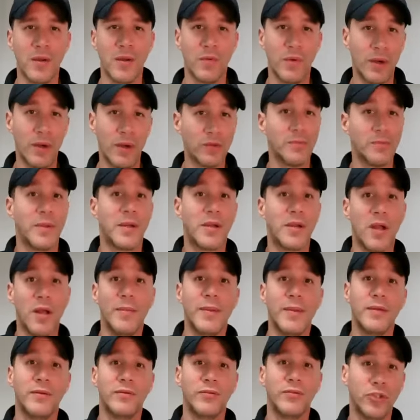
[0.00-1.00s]
when it was
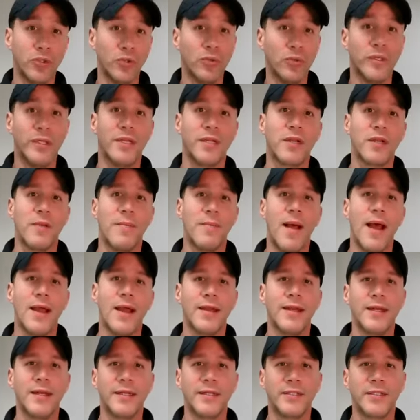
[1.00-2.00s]
becoming truly a
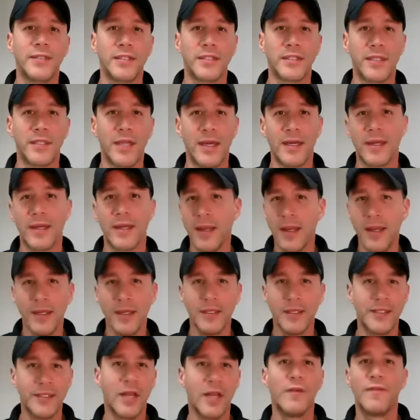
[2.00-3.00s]
commodity, just like
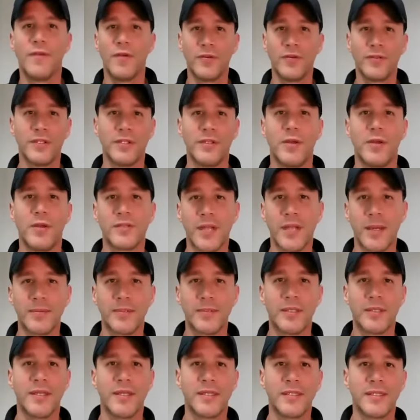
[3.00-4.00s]
cell phones and those
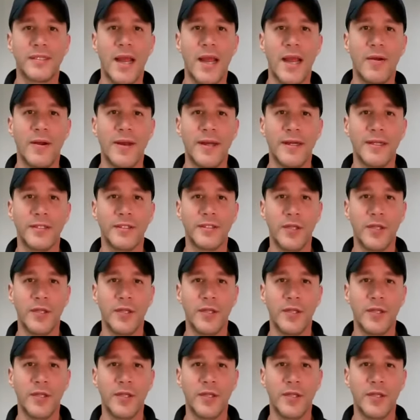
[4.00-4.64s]
types of things nowadays.